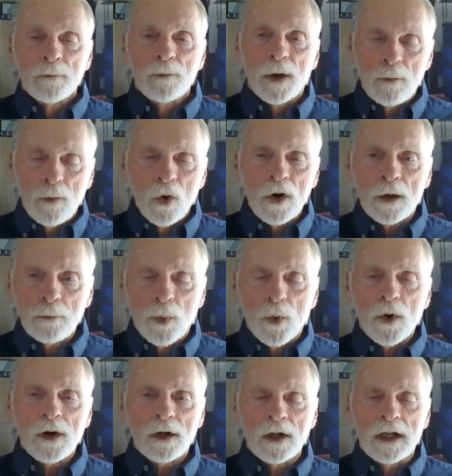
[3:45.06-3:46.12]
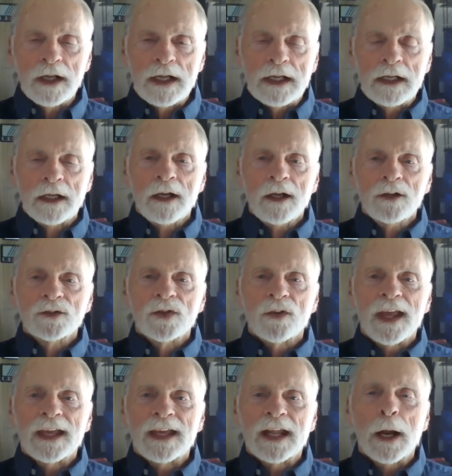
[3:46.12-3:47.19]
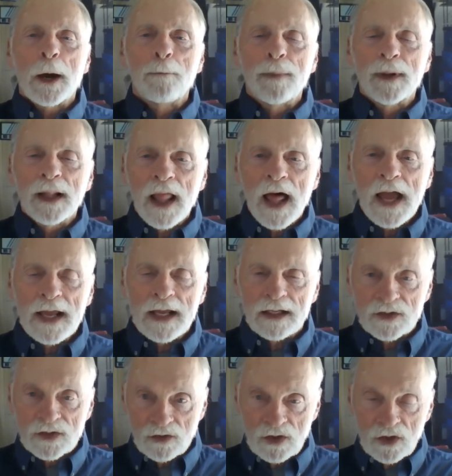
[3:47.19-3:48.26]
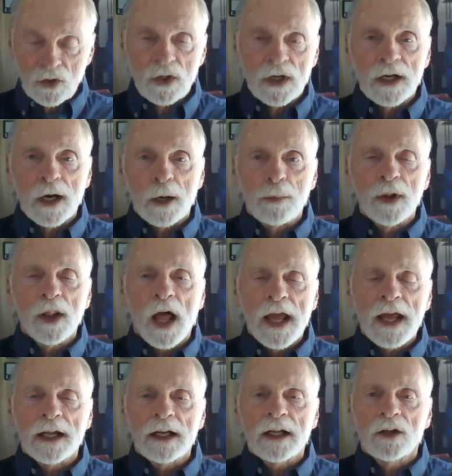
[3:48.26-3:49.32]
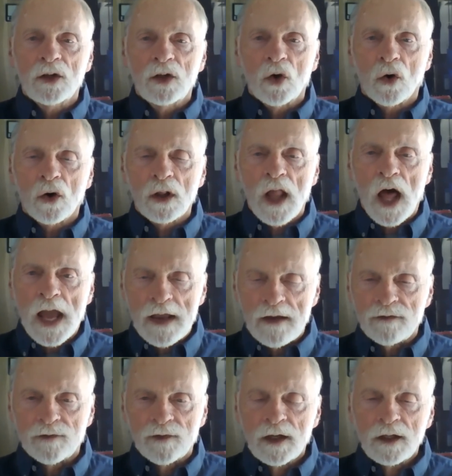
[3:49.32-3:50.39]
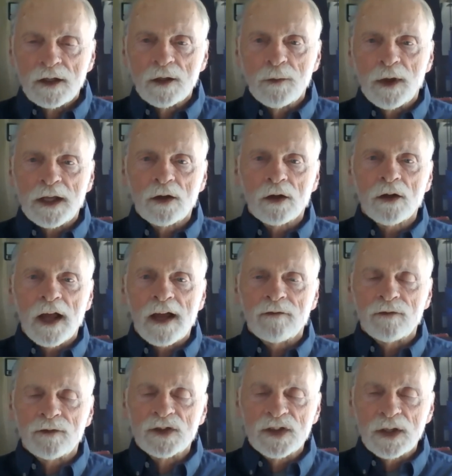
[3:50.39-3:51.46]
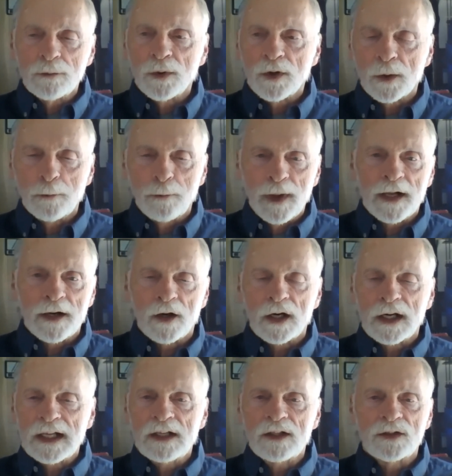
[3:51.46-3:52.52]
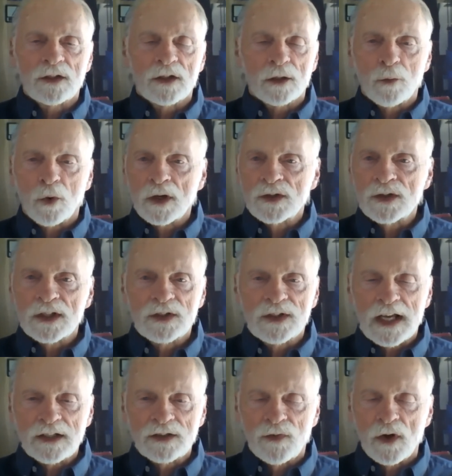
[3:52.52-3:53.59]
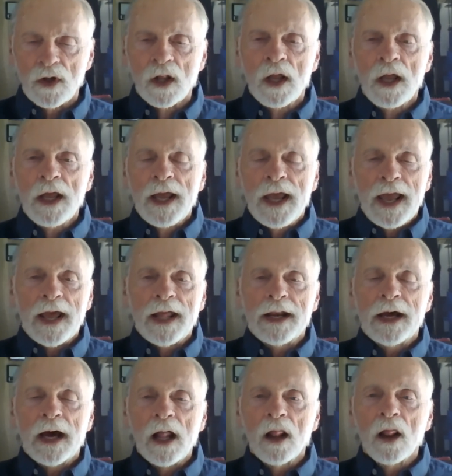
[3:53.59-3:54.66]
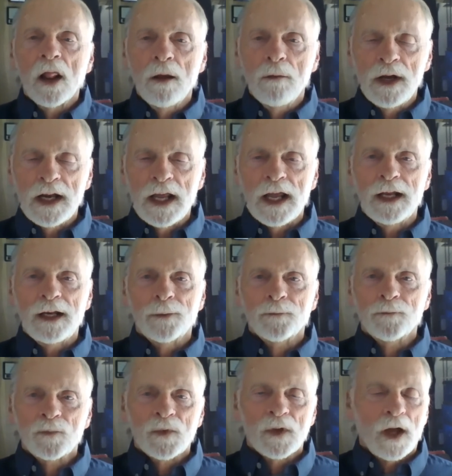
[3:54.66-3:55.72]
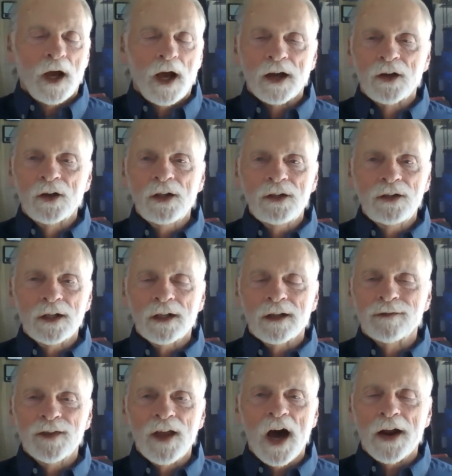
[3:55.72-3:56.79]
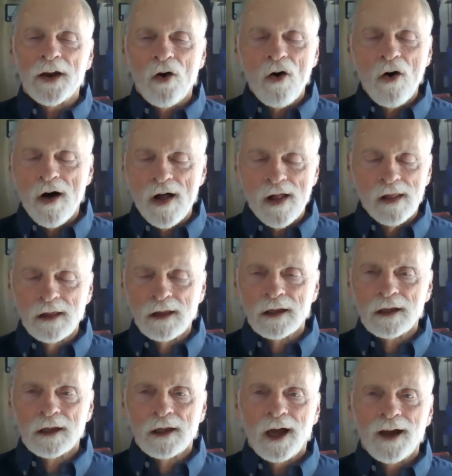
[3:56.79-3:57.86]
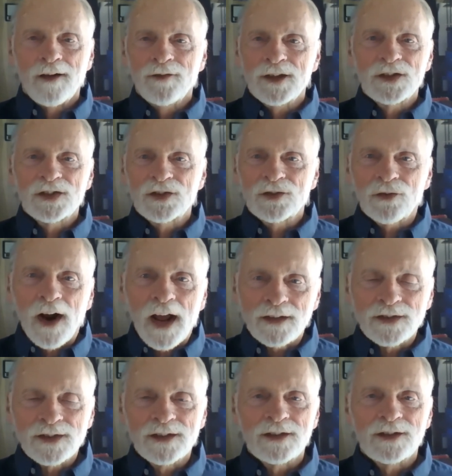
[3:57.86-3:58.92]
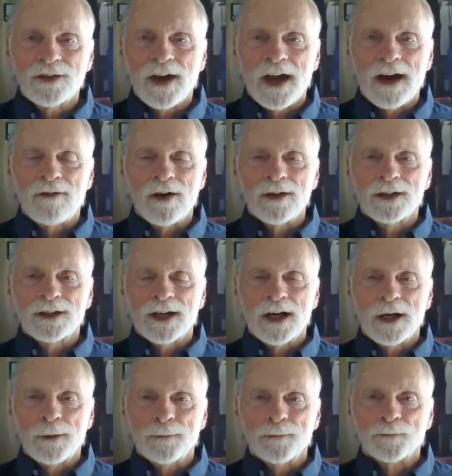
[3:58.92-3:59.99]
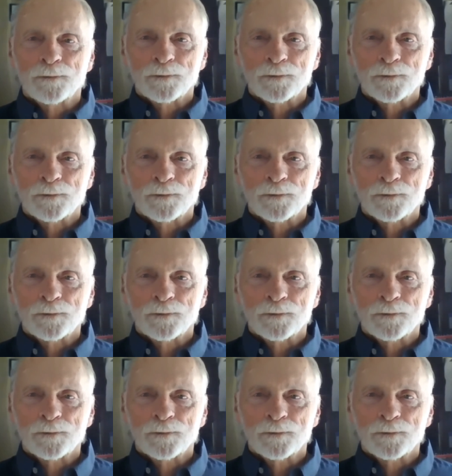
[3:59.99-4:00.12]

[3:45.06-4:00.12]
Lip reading: But more importantly, so they can apply it, so you can apply it in your life to make your life simpler, better, easier, more successful, and eliminate a good deal, if not all, of the stress that you have all the time.